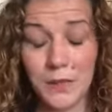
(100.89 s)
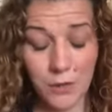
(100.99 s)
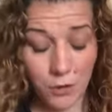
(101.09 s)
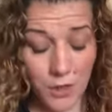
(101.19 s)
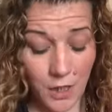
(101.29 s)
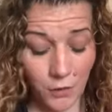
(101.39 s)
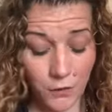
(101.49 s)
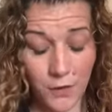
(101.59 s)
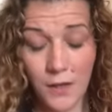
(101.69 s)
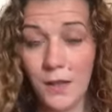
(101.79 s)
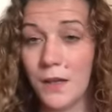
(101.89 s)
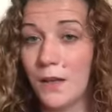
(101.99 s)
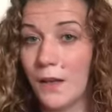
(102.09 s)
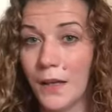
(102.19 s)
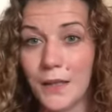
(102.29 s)
yourself,
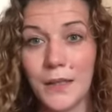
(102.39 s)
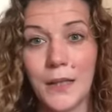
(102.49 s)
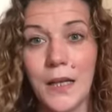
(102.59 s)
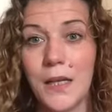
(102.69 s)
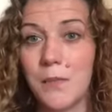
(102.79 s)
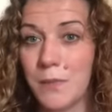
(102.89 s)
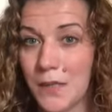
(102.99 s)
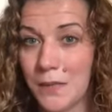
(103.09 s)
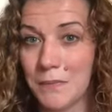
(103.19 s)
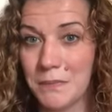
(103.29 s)
and let it be.